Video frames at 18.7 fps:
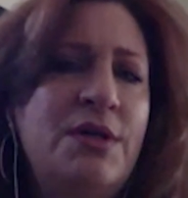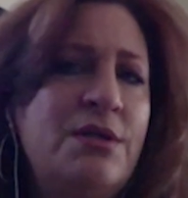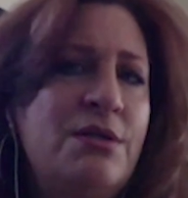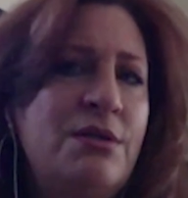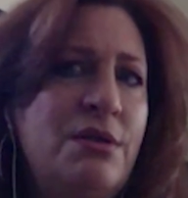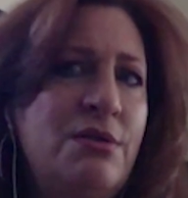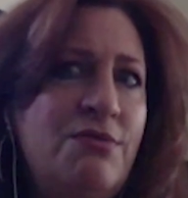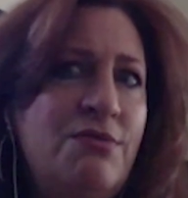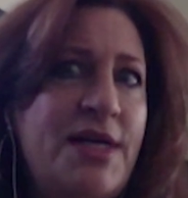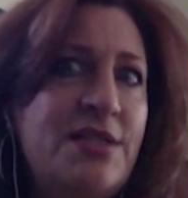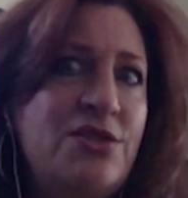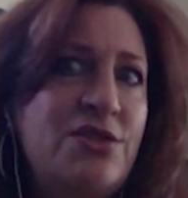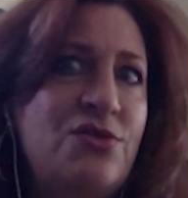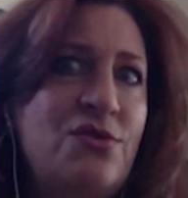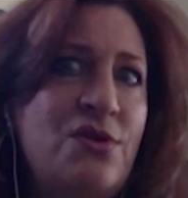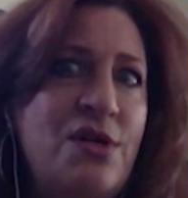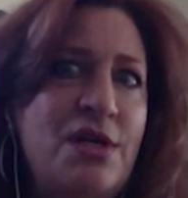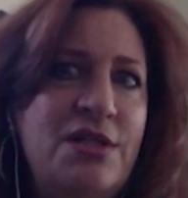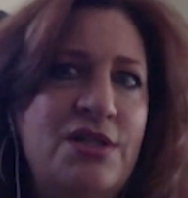the
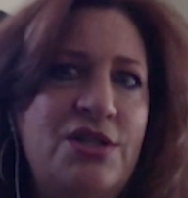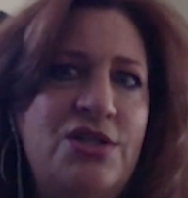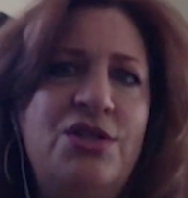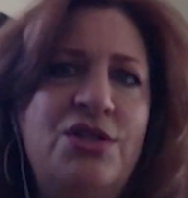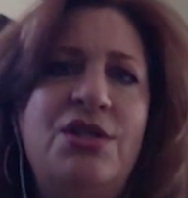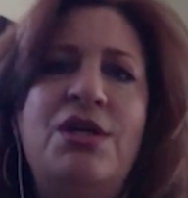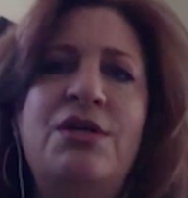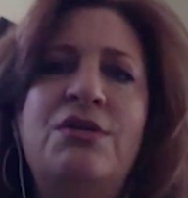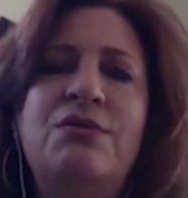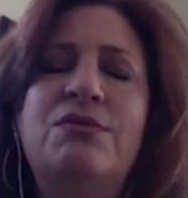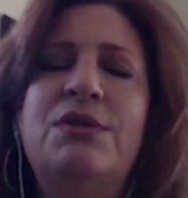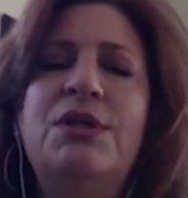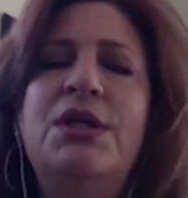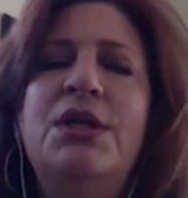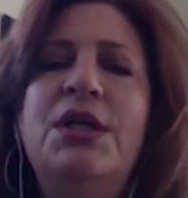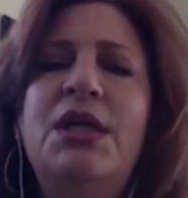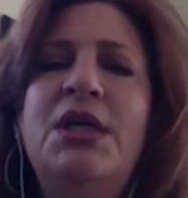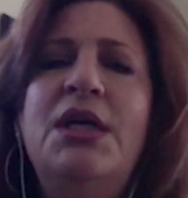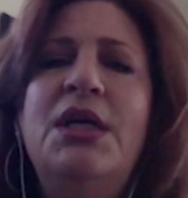restaurants? You know,
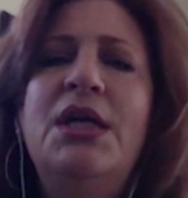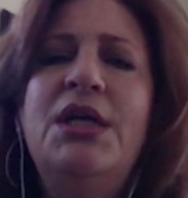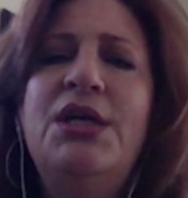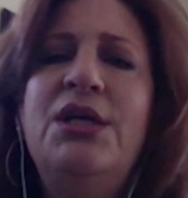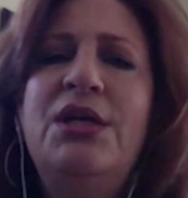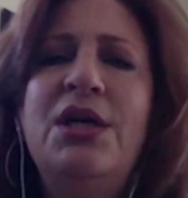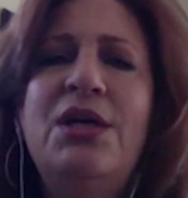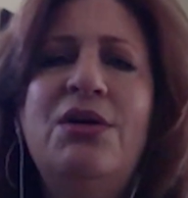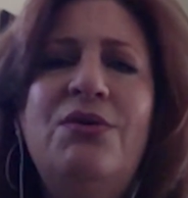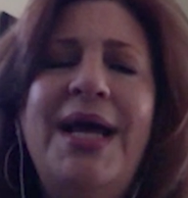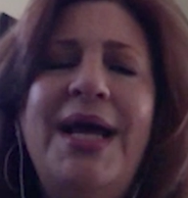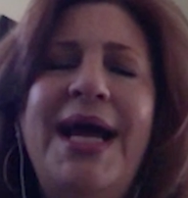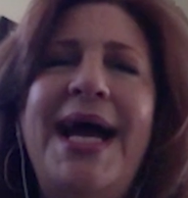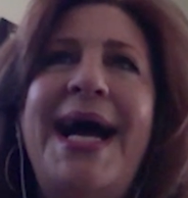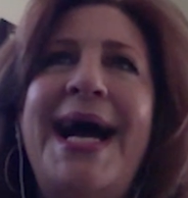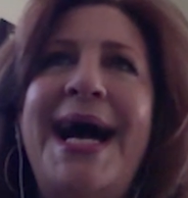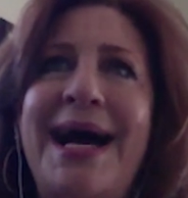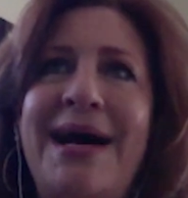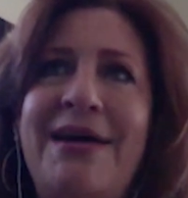you don't
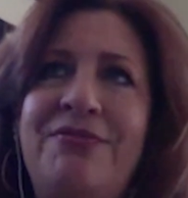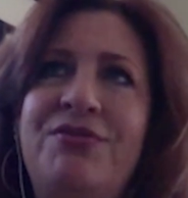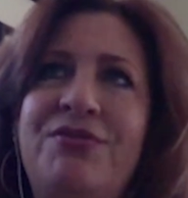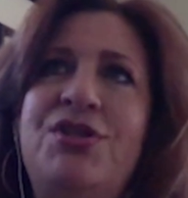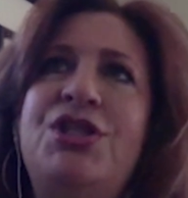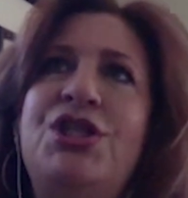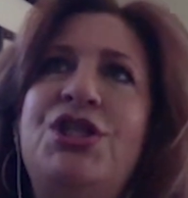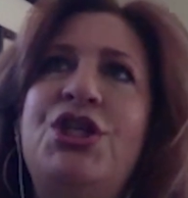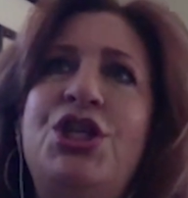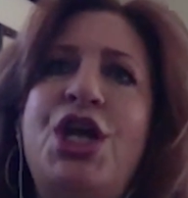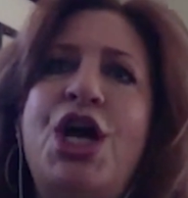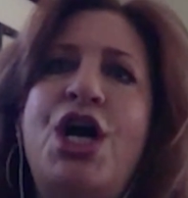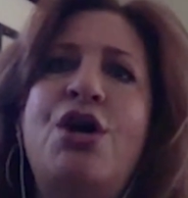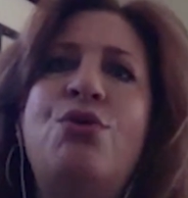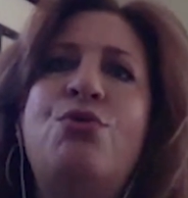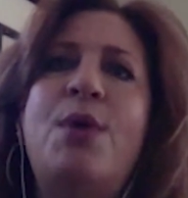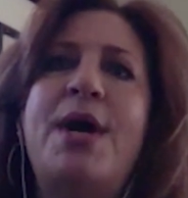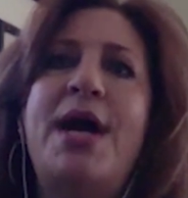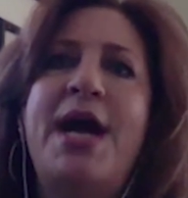have to
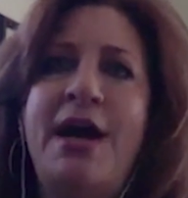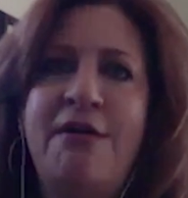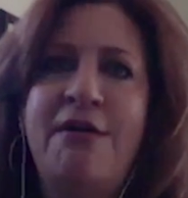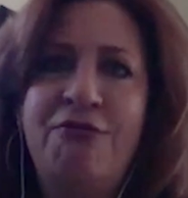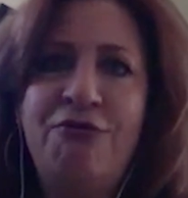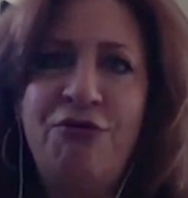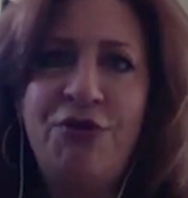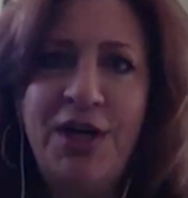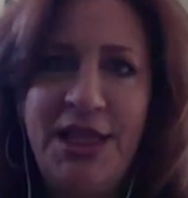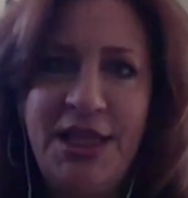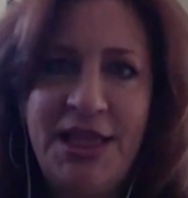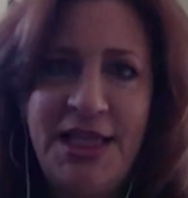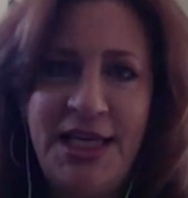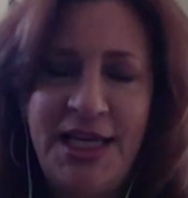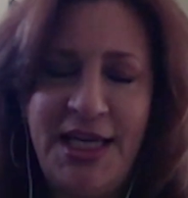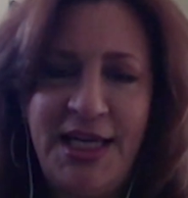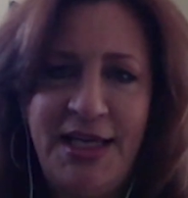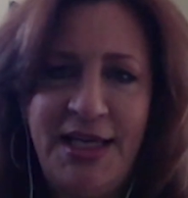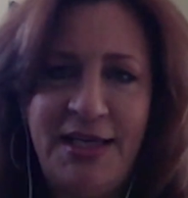know
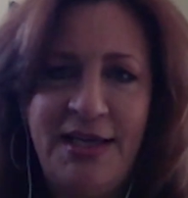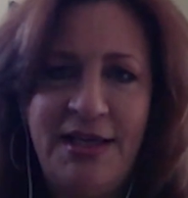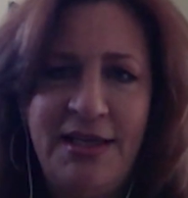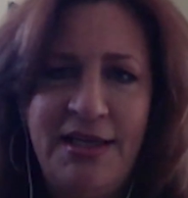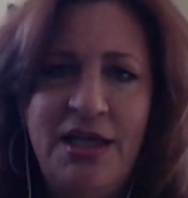everything.